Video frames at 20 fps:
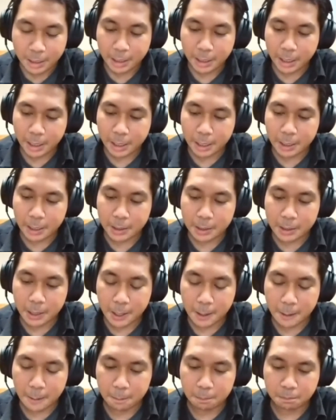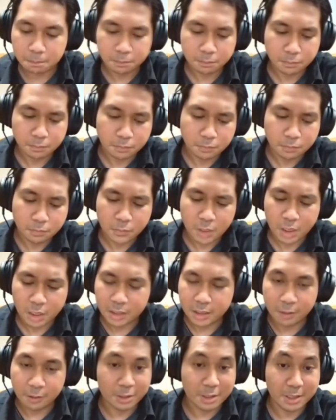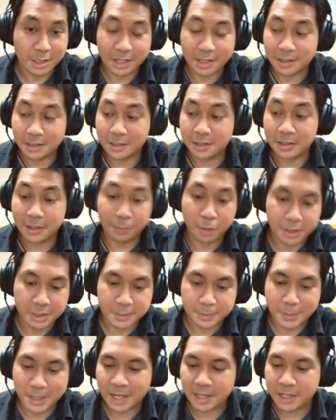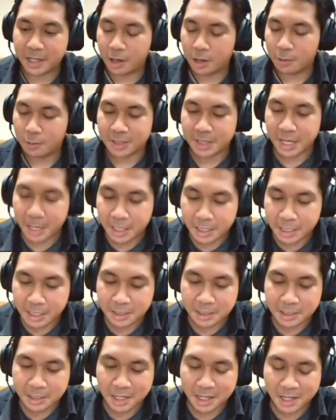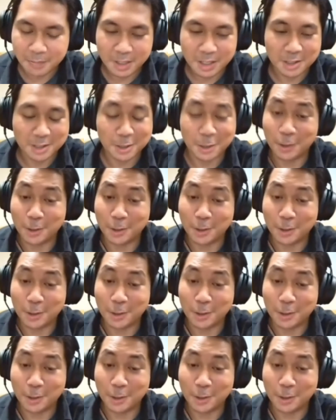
And there was like some pushback Aaron was getting at the time because the